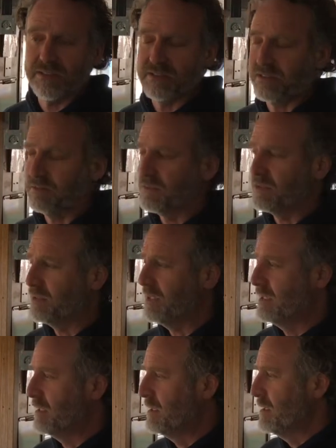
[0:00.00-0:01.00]
systems,
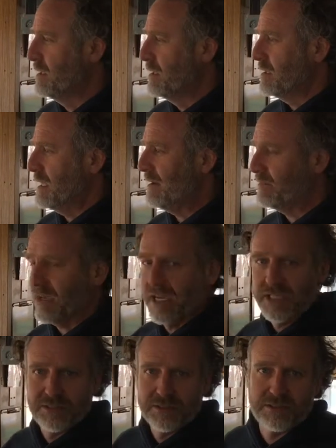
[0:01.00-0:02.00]

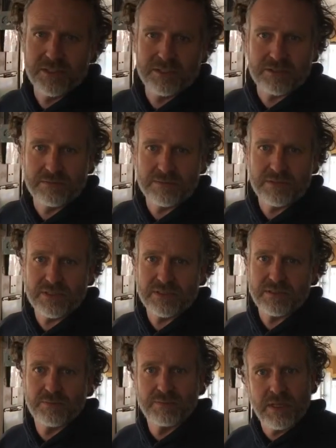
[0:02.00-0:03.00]
navigational
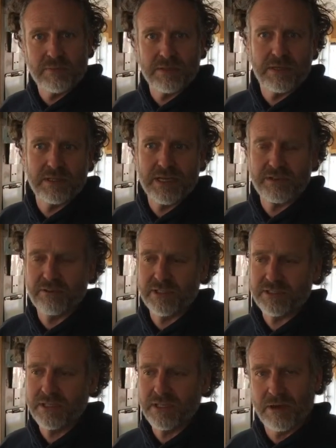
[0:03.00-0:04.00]
systems, plumbing,
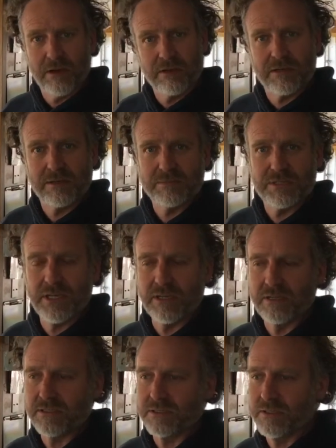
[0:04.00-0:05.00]
electricity, all comes
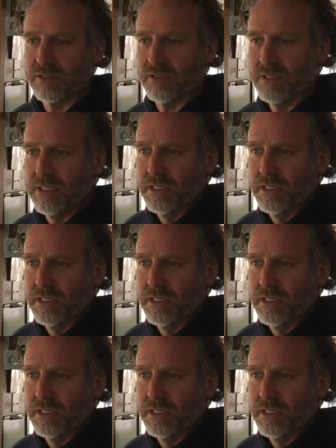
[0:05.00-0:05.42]
here so that